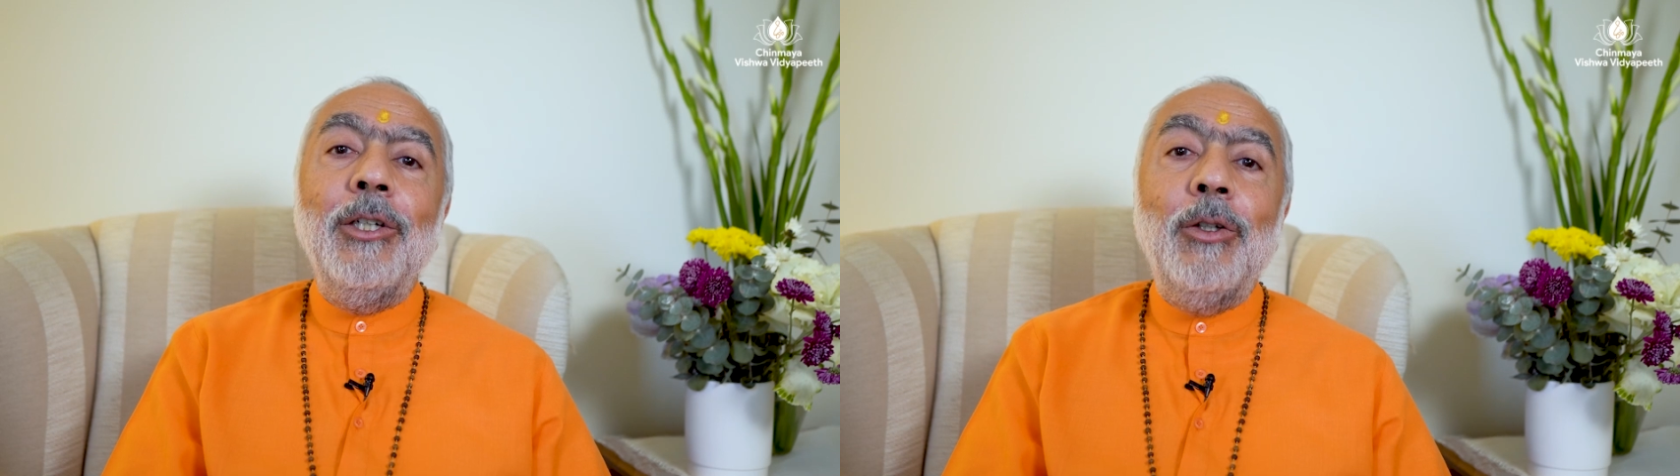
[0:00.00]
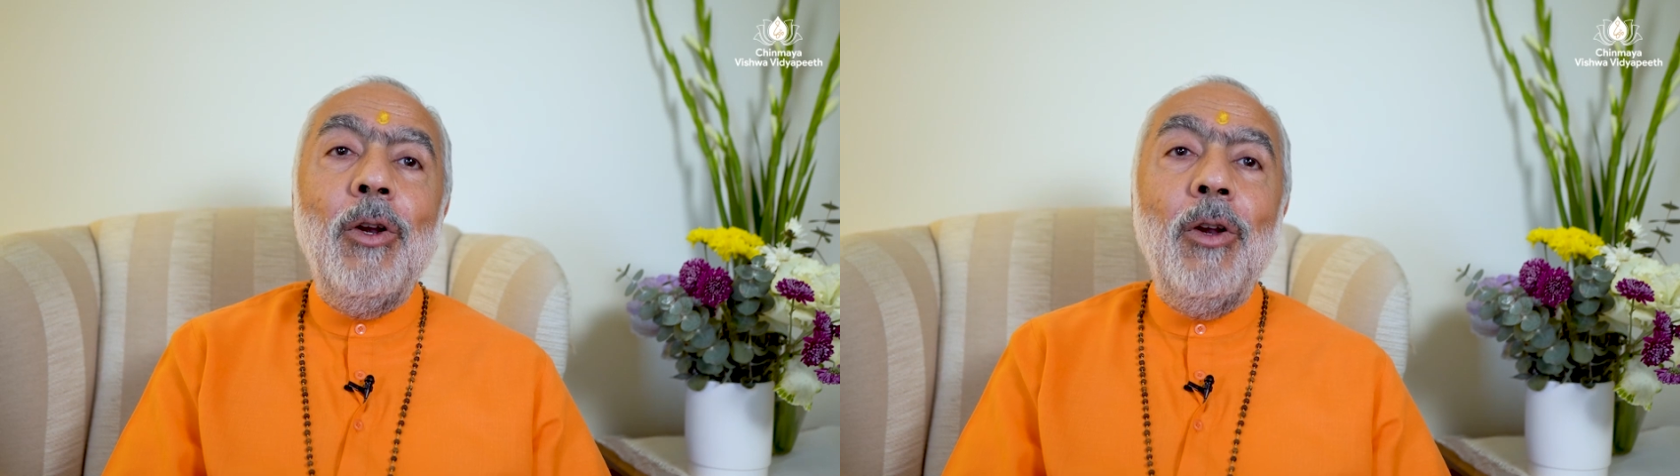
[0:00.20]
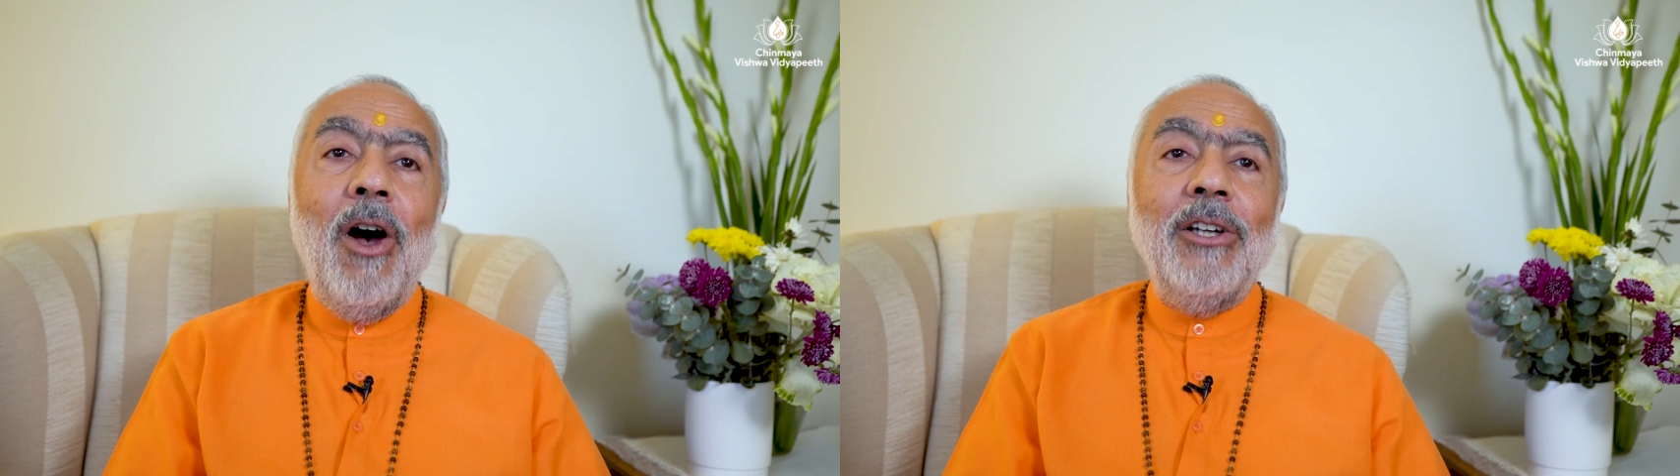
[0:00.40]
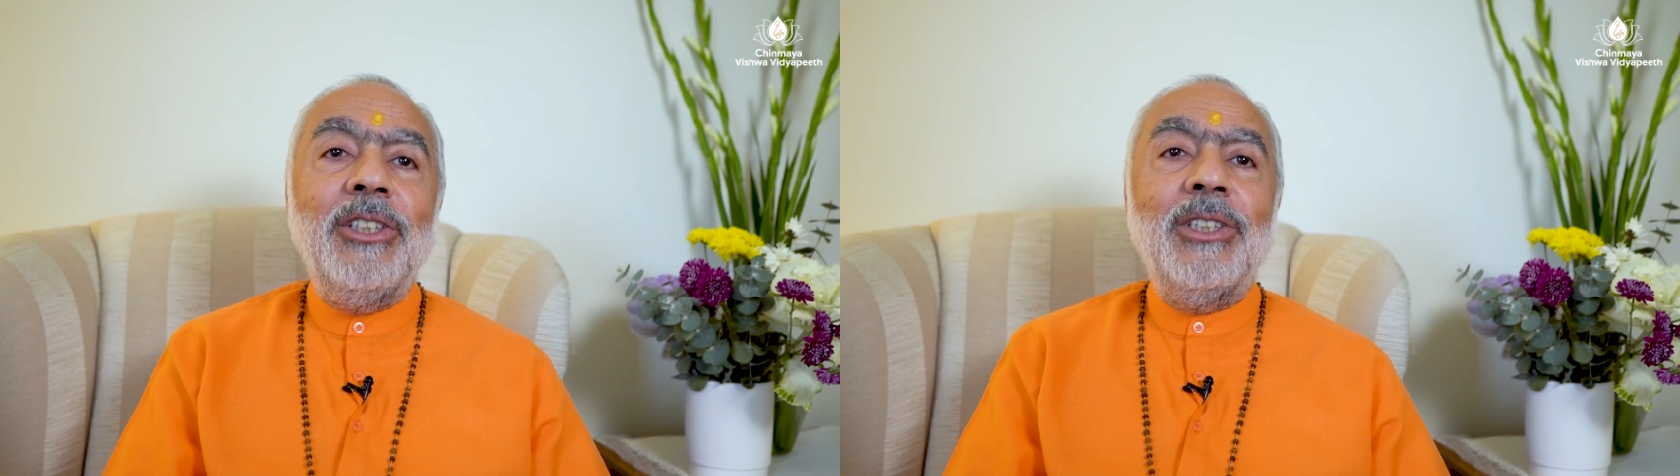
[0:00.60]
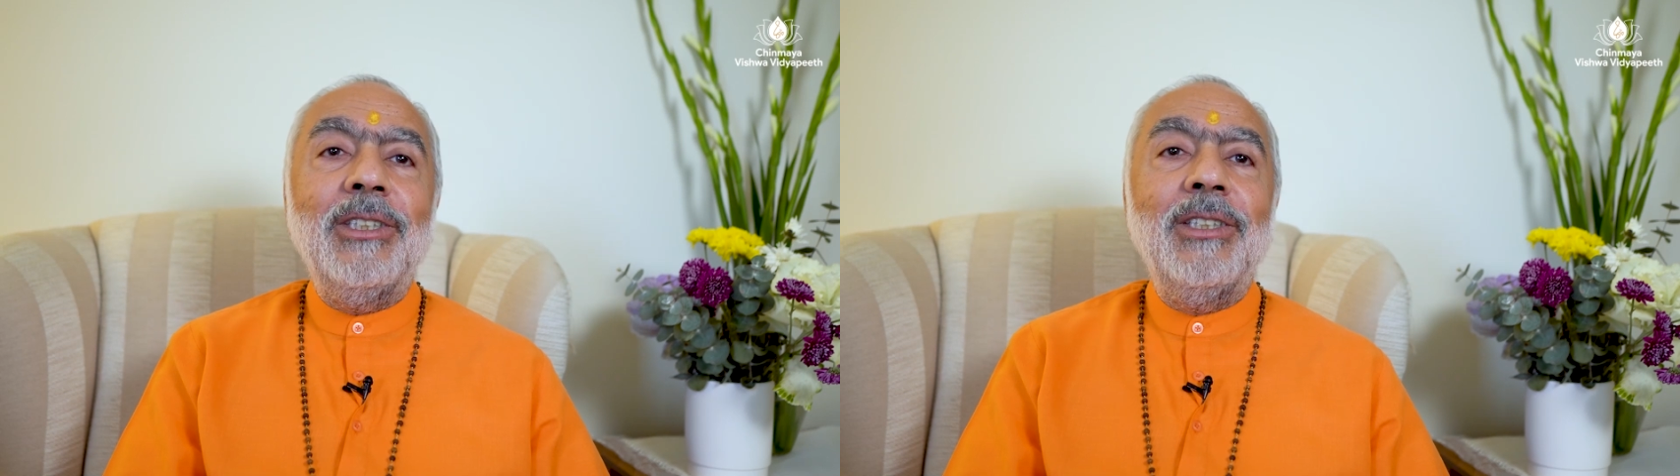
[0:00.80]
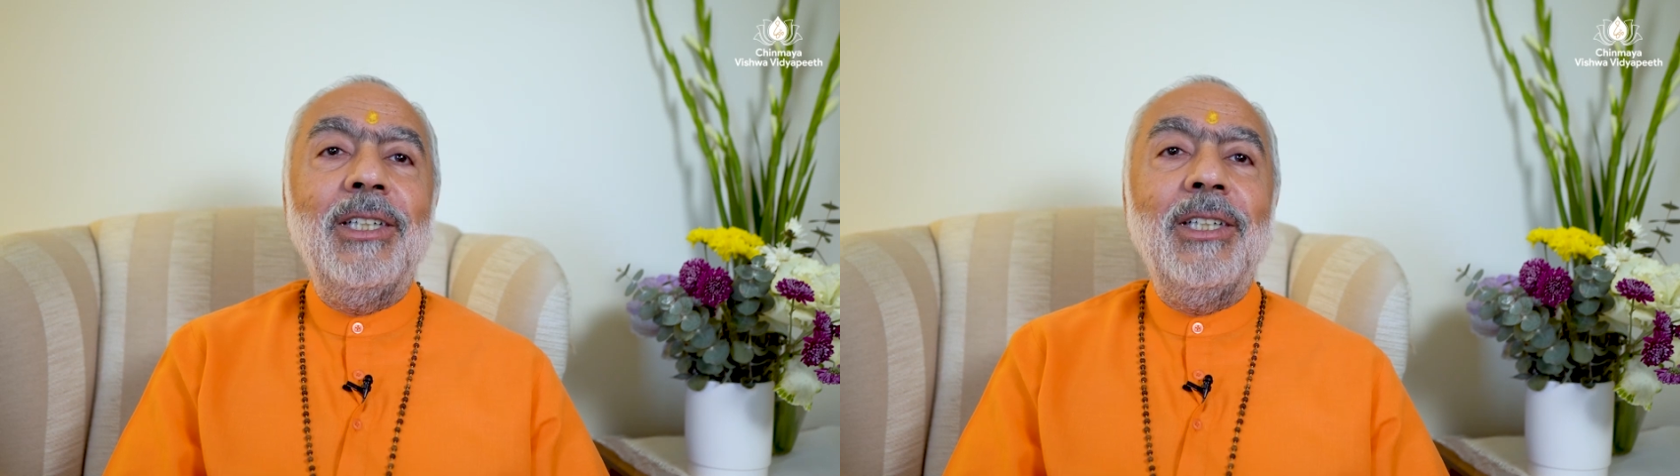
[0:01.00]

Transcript: to launch